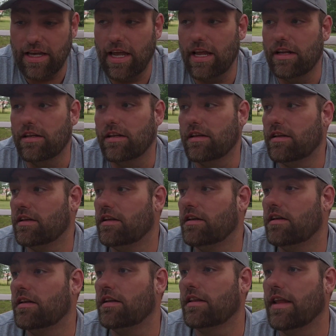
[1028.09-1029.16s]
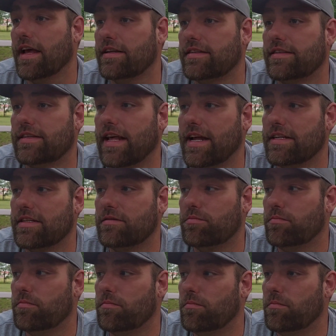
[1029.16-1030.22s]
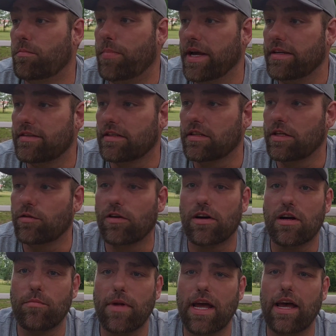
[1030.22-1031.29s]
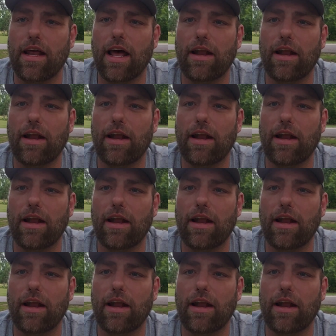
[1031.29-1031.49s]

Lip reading: And that's basically where I'm at.